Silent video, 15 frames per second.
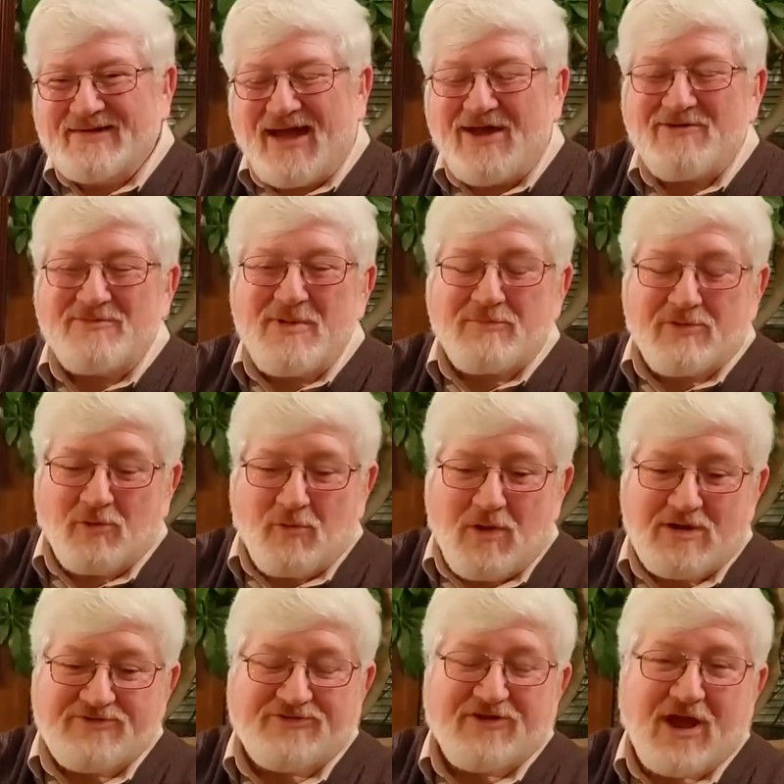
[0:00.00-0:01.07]
I remember
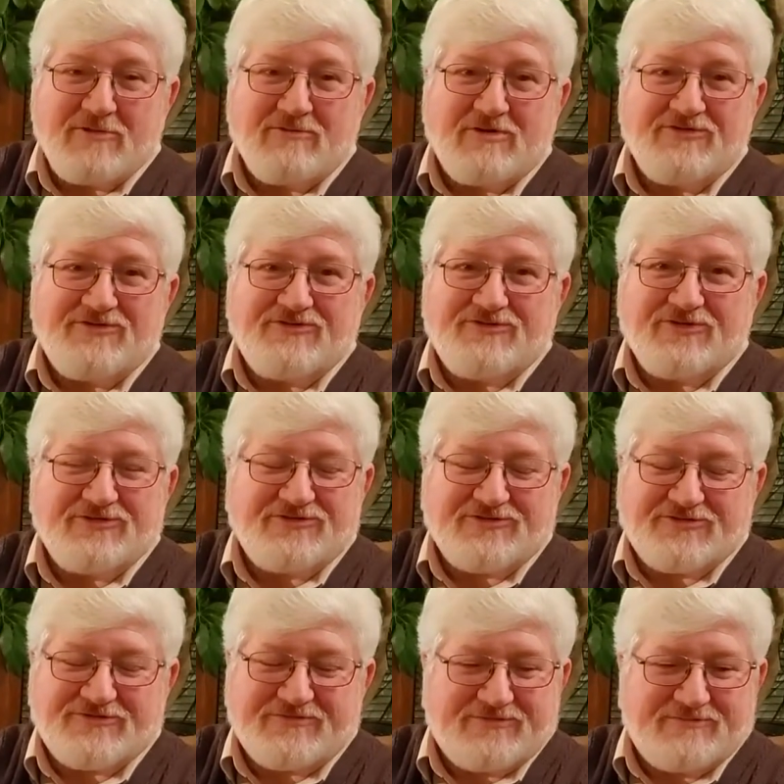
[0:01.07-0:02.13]
once I was
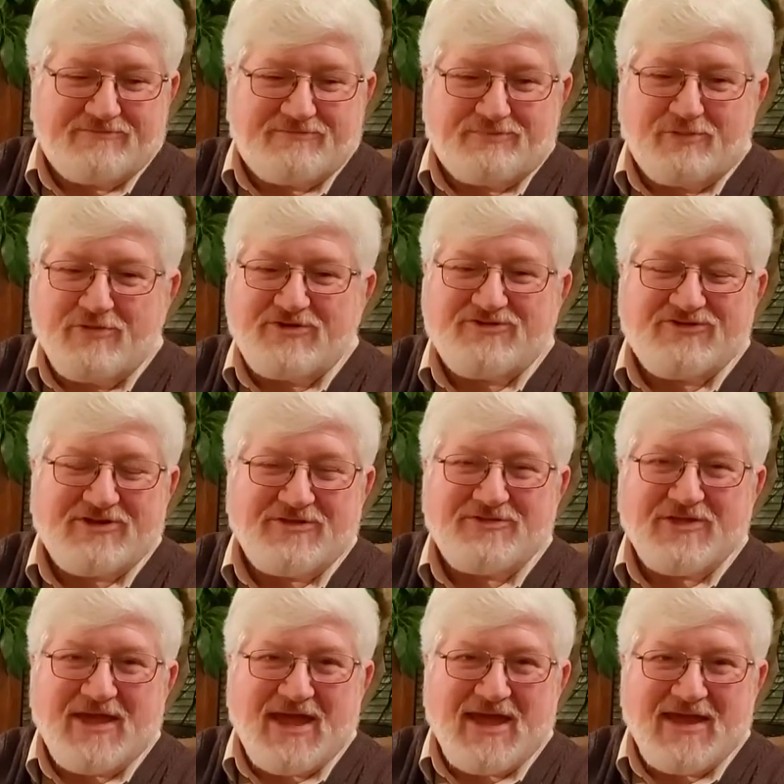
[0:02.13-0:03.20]
just pushed at
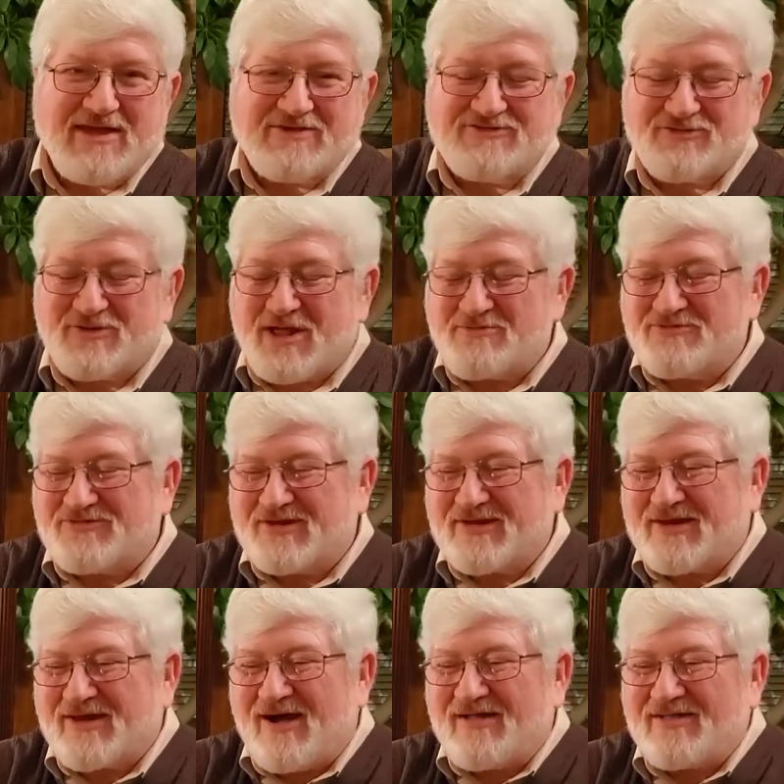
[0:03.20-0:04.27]
the edge when I was in
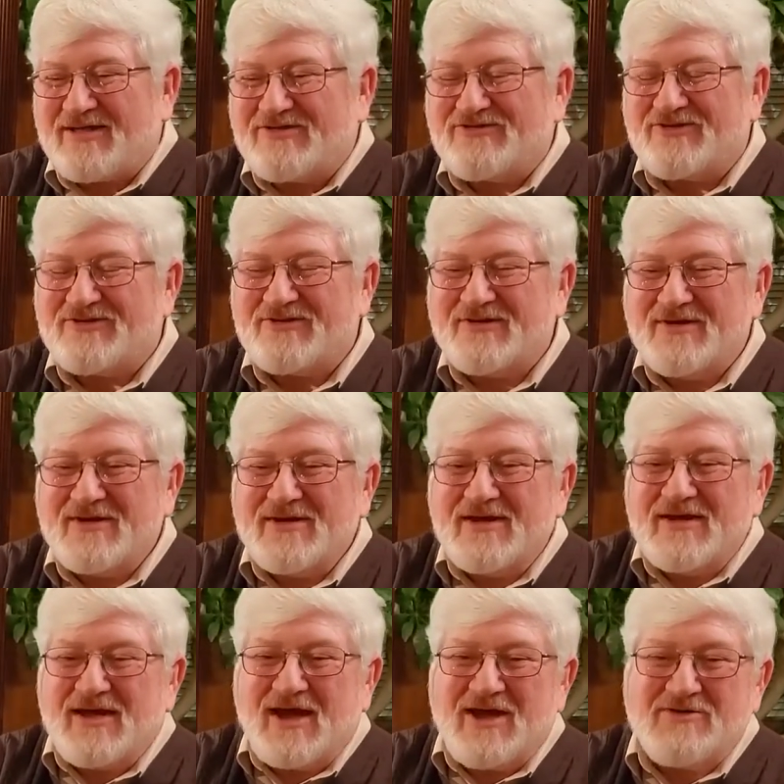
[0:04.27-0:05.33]
college, and
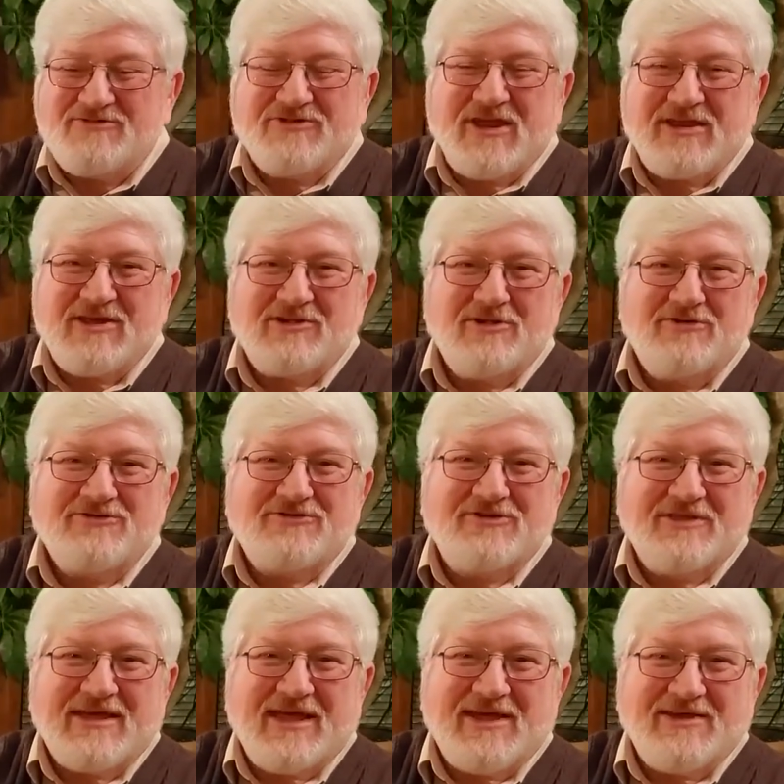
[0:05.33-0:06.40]
I was getting close to
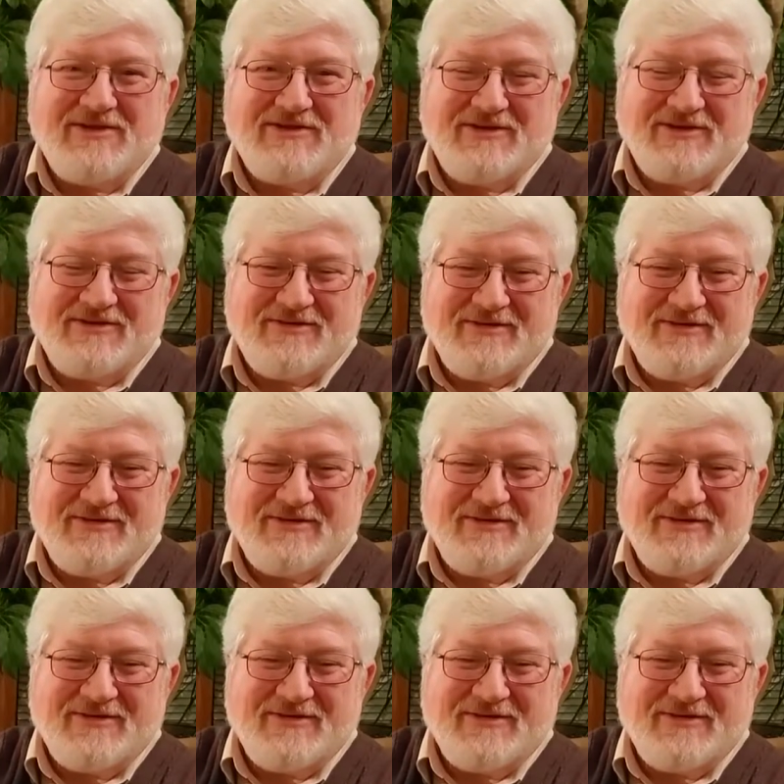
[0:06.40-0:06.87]
the end.